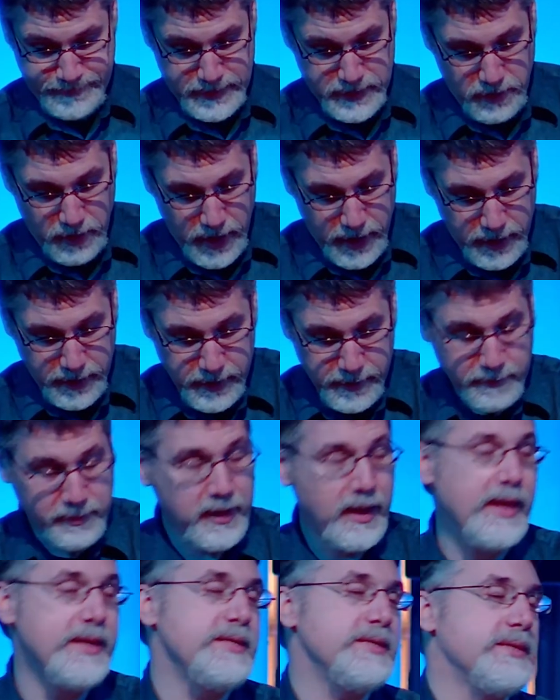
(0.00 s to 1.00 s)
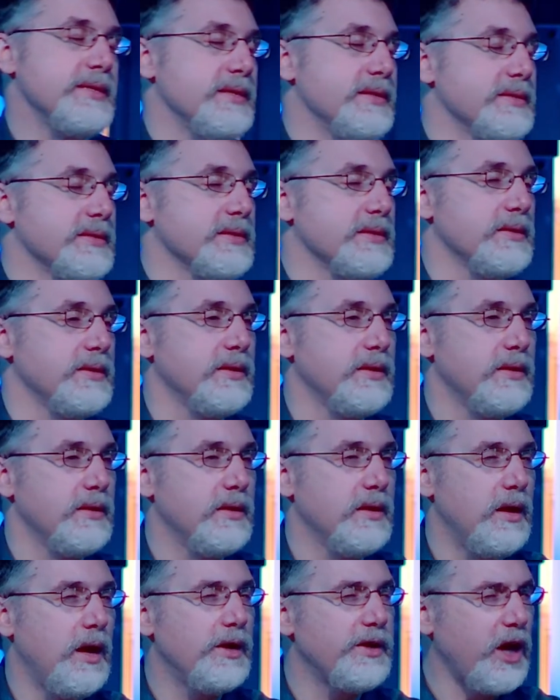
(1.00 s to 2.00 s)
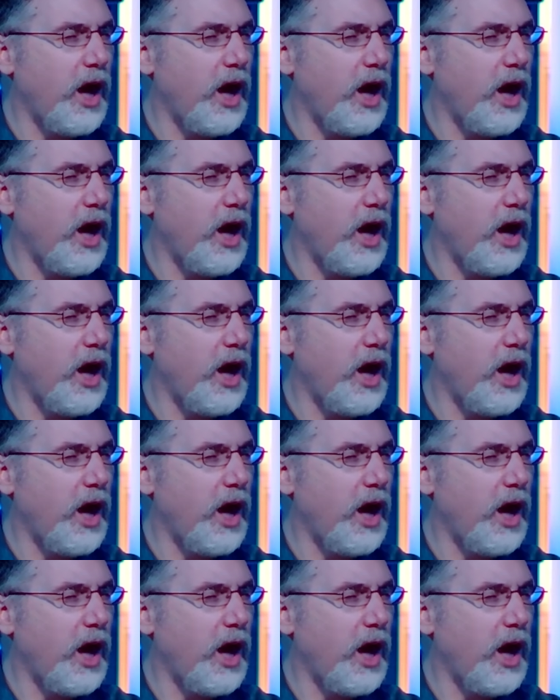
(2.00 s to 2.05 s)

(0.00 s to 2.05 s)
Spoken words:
are places and